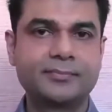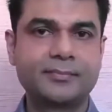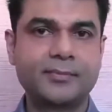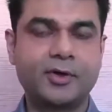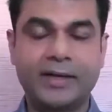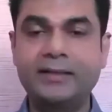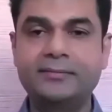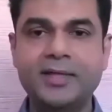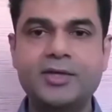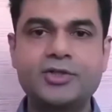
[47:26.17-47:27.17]
All right.
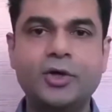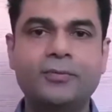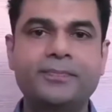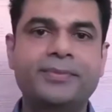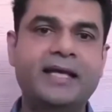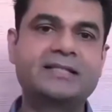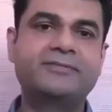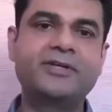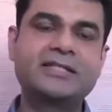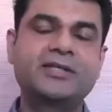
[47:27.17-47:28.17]
So that's the
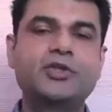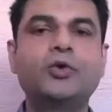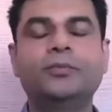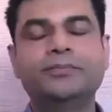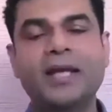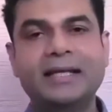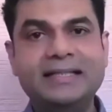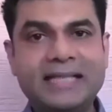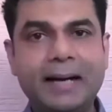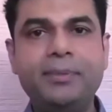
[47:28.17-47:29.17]
first thing to do.
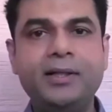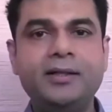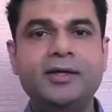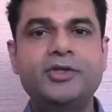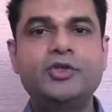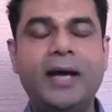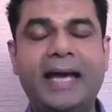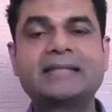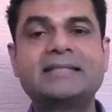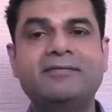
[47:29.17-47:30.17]
Double your
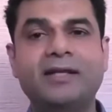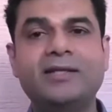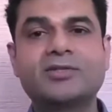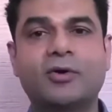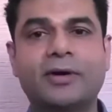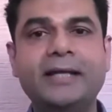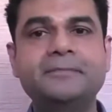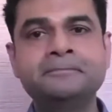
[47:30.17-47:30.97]
activities. All right.